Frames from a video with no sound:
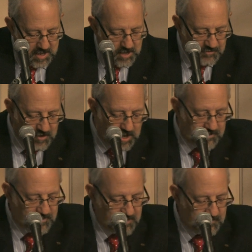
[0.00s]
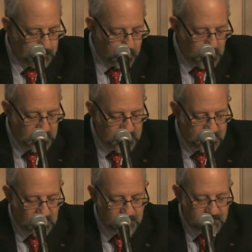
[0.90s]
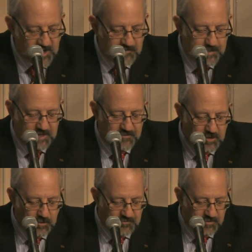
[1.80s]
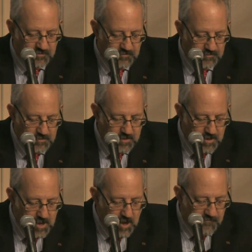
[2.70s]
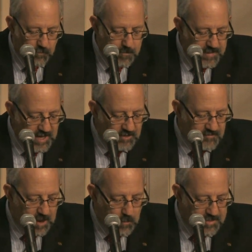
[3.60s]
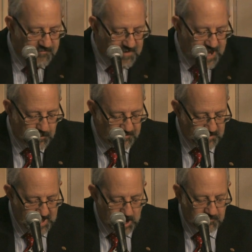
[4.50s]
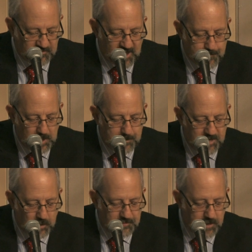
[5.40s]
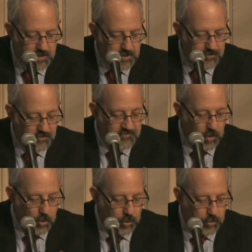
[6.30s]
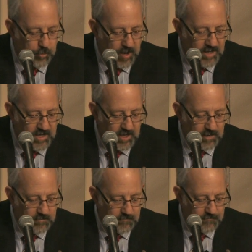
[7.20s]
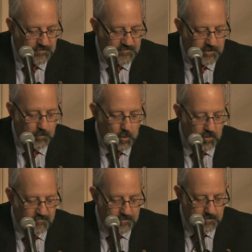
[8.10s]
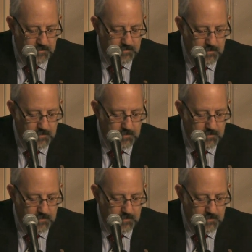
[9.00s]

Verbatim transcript: He goes on and says, the productivity of investment is a nuisance, for it means that when the factories and houses have been built, there is no longer a great need for still more of them,